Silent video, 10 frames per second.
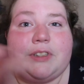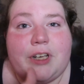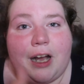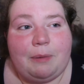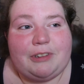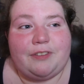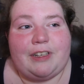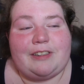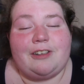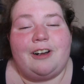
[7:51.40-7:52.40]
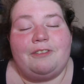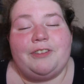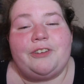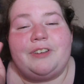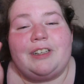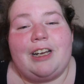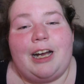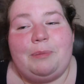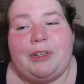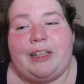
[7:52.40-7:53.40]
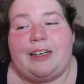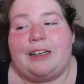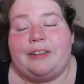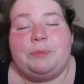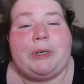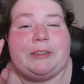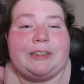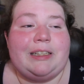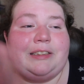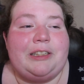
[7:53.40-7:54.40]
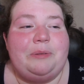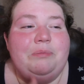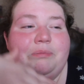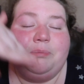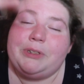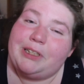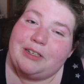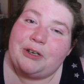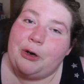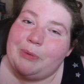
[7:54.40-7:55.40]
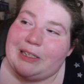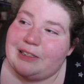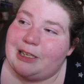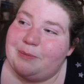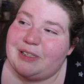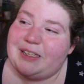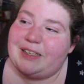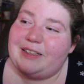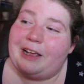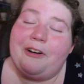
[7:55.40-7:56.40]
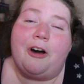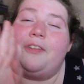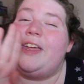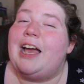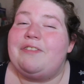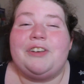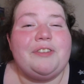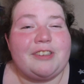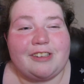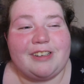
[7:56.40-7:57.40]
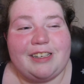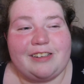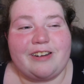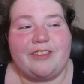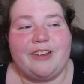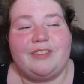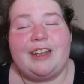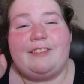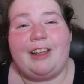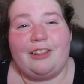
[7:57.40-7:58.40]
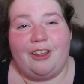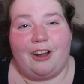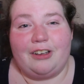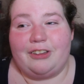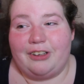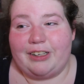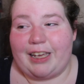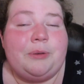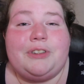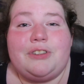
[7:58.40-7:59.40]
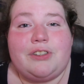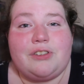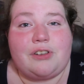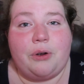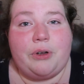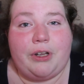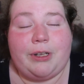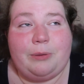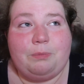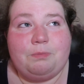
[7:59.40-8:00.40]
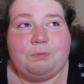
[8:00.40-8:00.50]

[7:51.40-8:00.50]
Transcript: When Tom is facing off with Green Goblin and he's about to kill him, but then Tobey steps in and all they have to do is look at each other and they have that long look. It was just so good.